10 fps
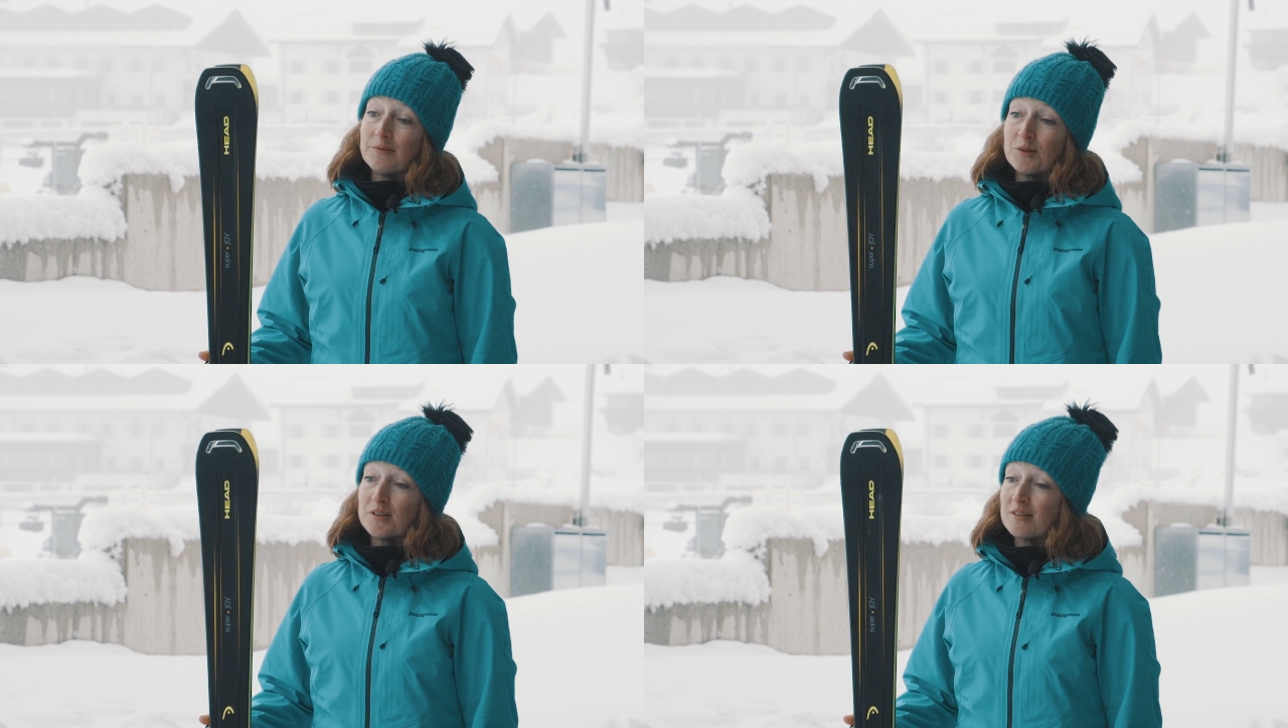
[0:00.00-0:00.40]

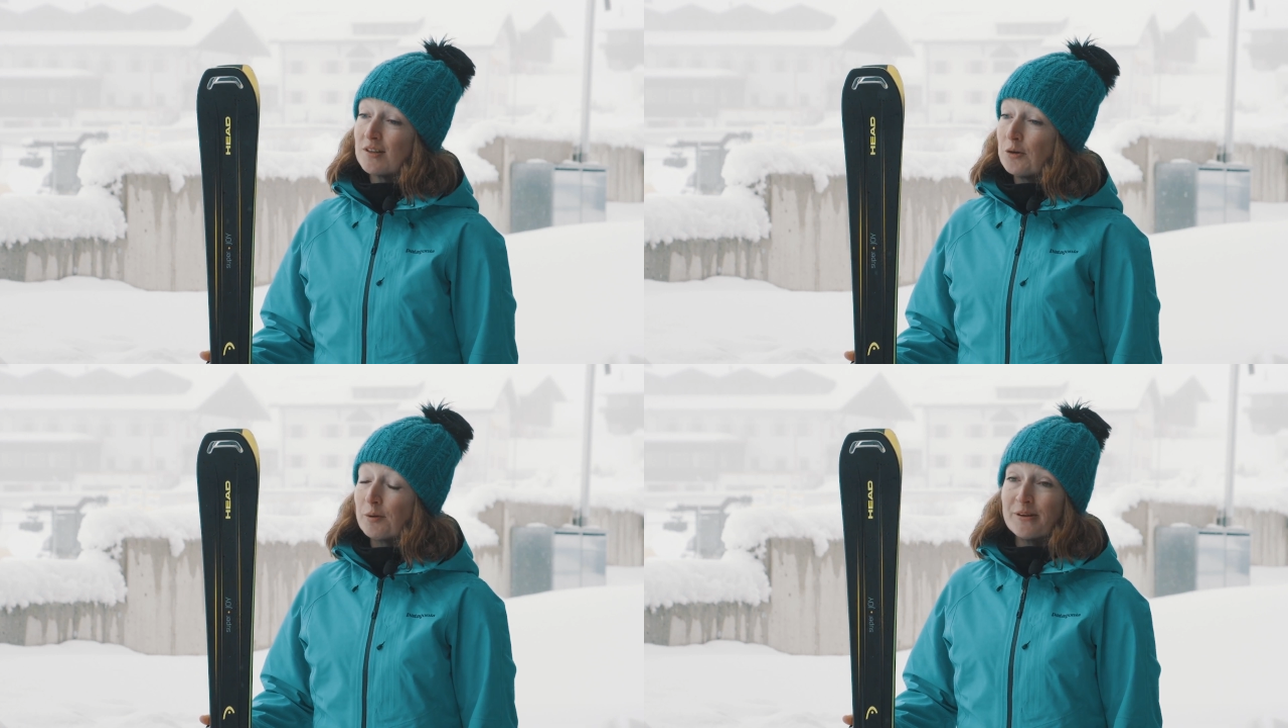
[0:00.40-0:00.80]
It was
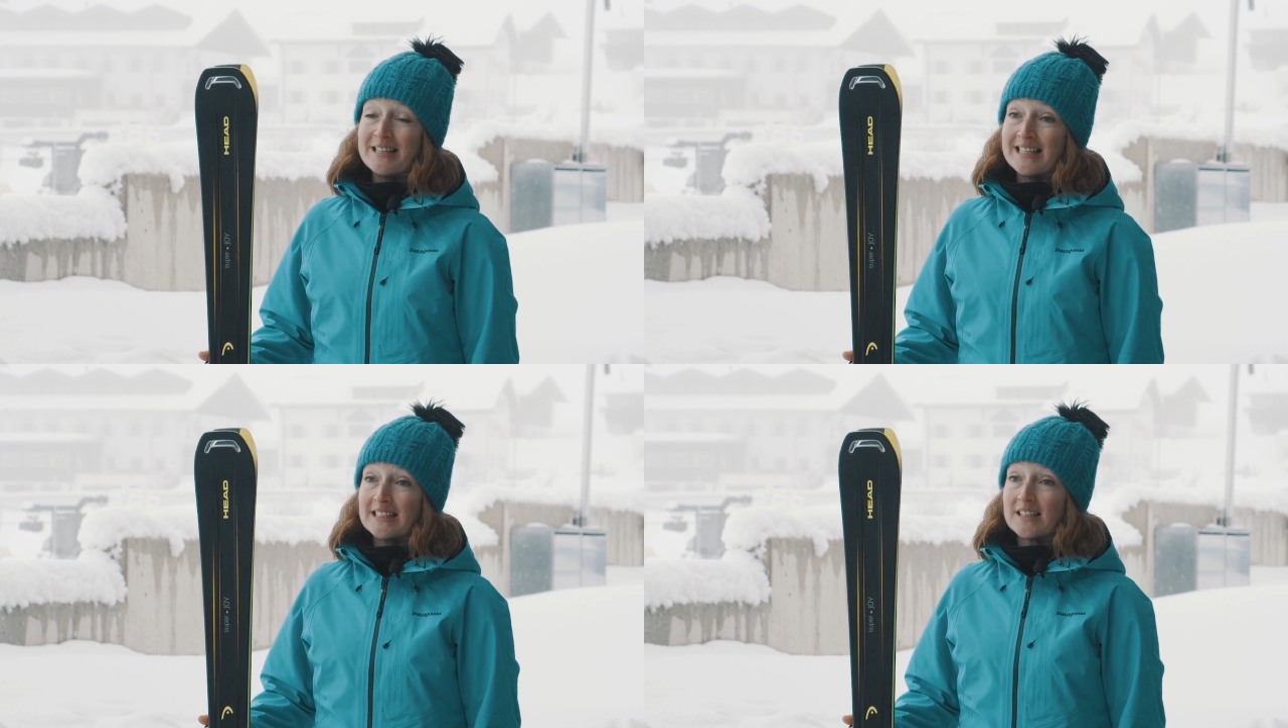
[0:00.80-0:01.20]
super
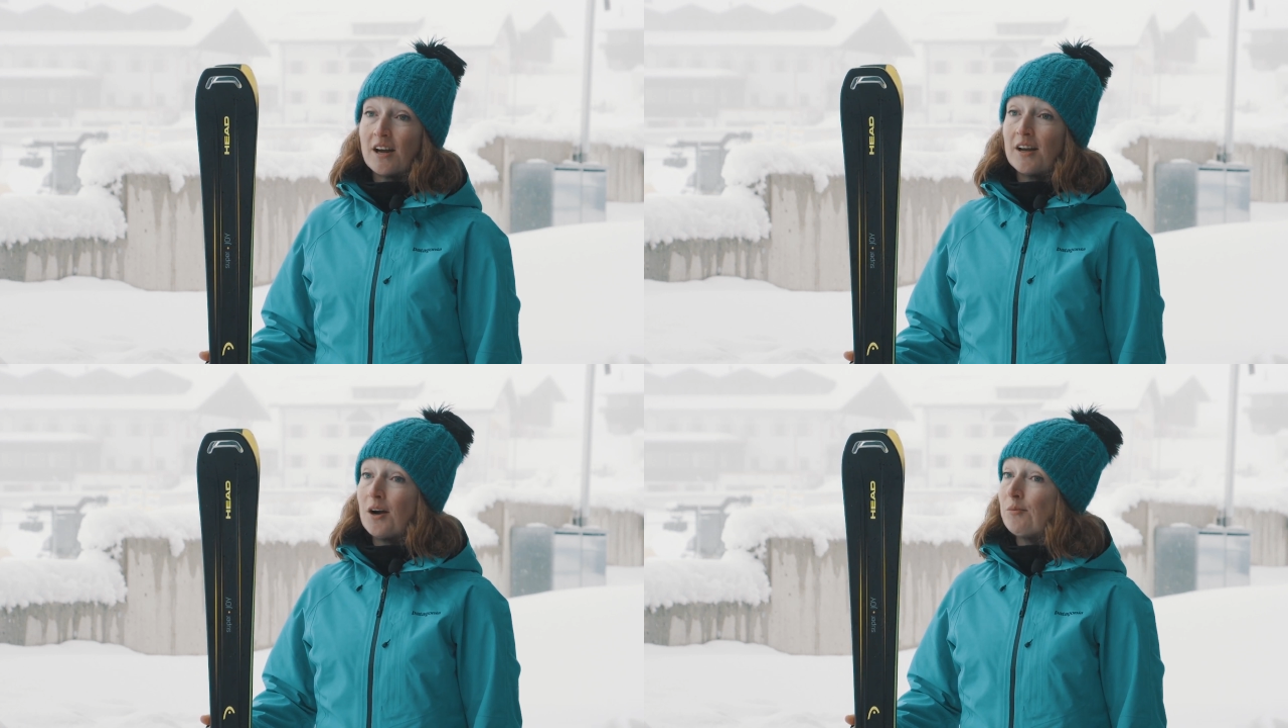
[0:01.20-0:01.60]
easy to
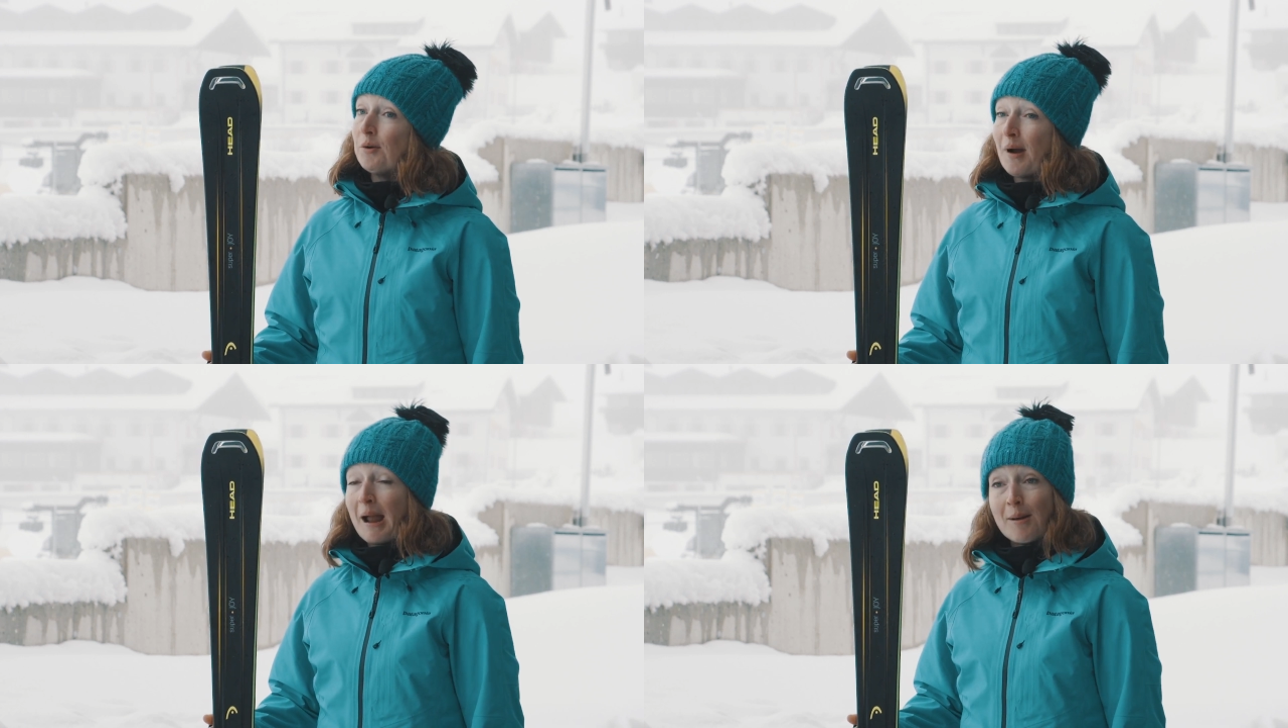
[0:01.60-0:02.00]
turn, and
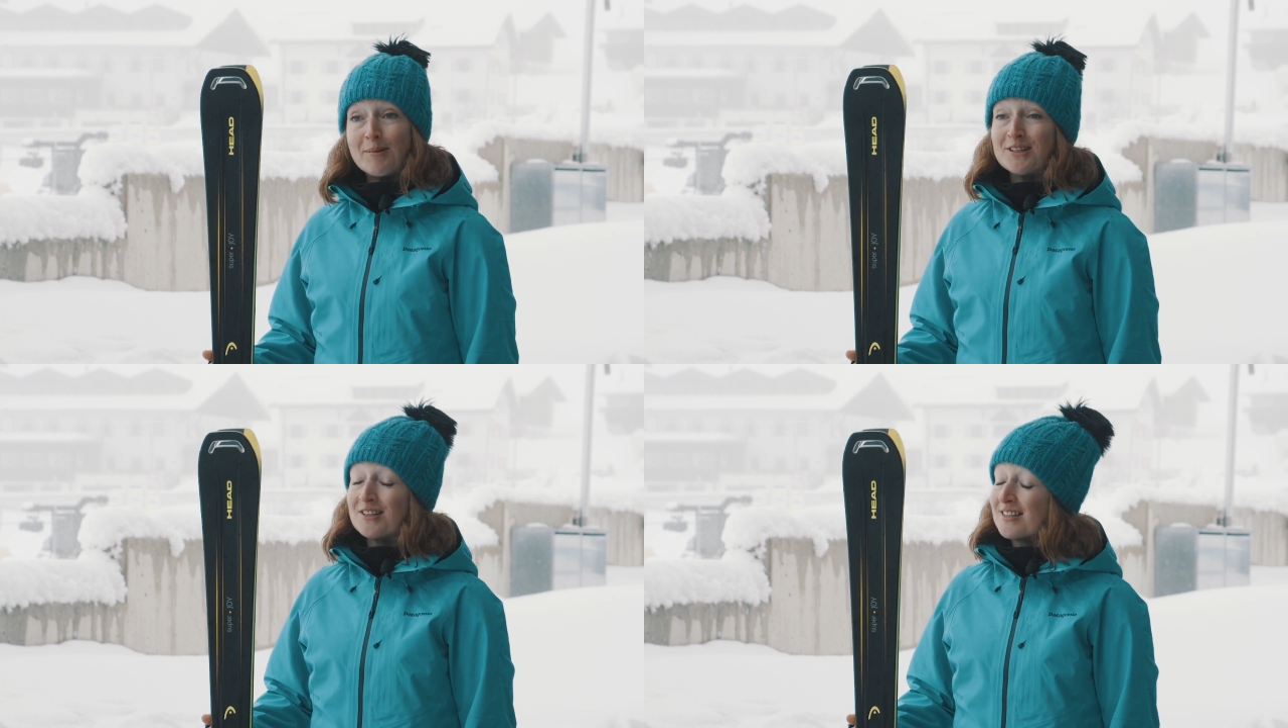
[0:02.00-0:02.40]
we were
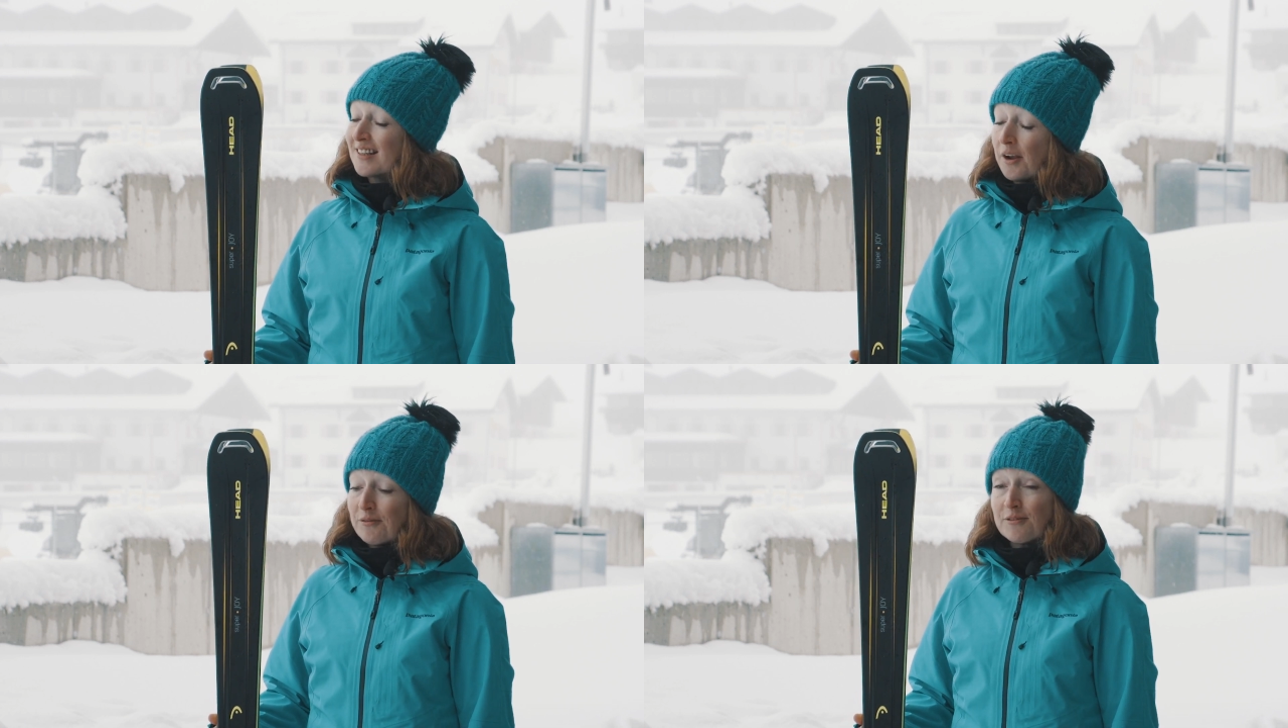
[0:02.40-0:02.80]
happy to
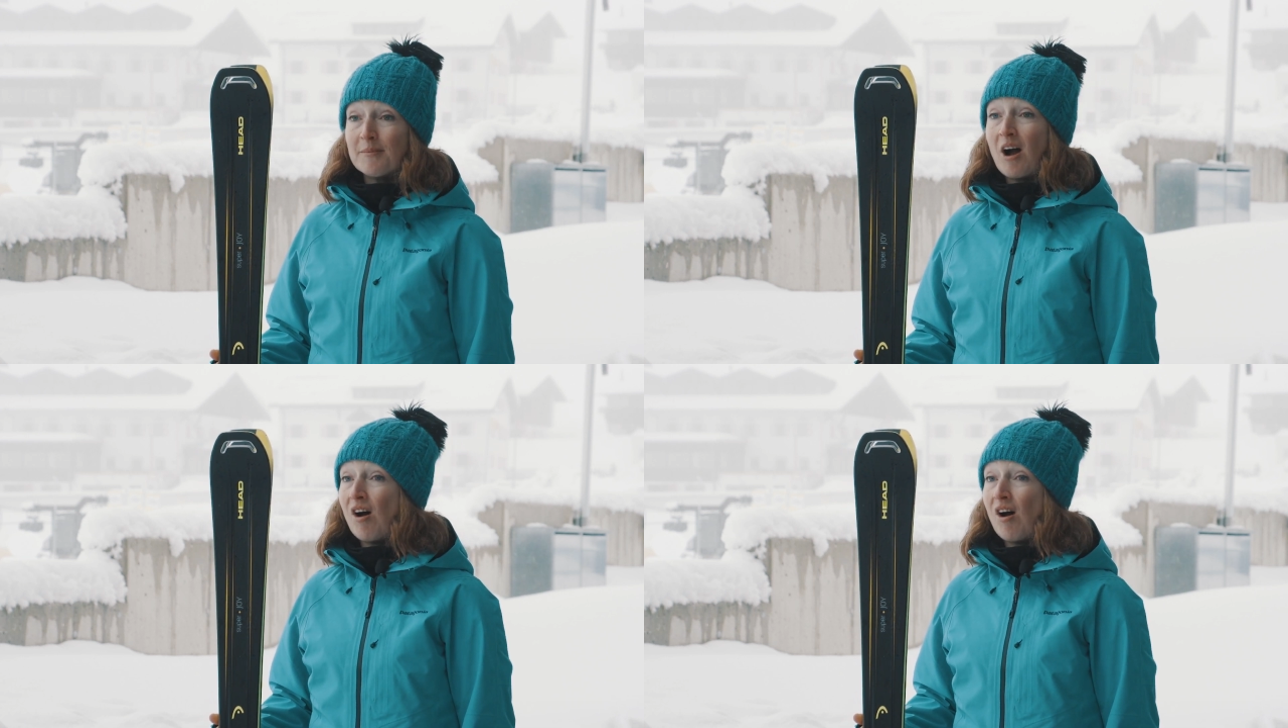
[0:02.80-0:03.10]
just go from